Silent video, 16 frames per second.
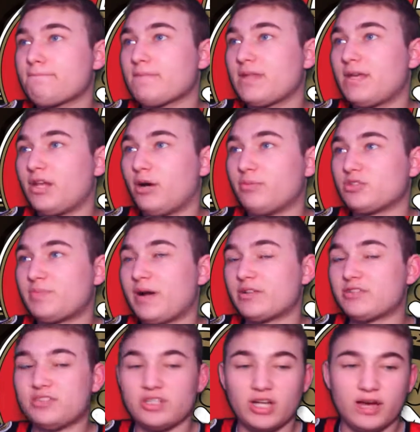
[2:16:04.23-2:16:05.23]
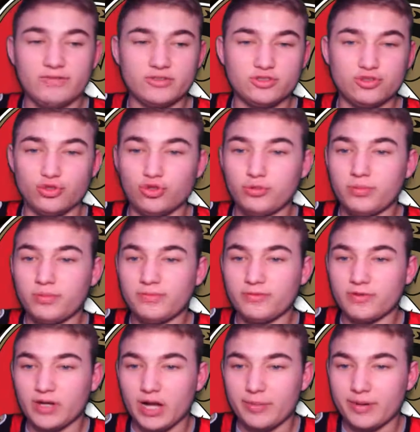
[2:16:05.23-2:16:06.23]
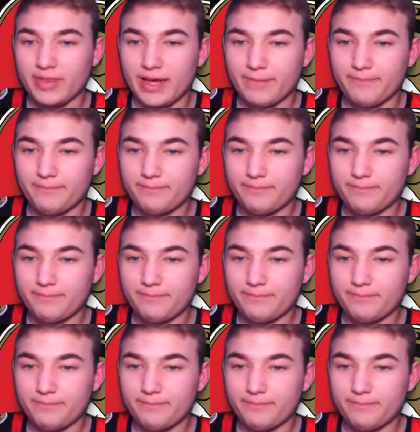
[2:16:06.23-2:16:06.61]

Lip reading: It almost bounced in off a Zub. Forgot about that.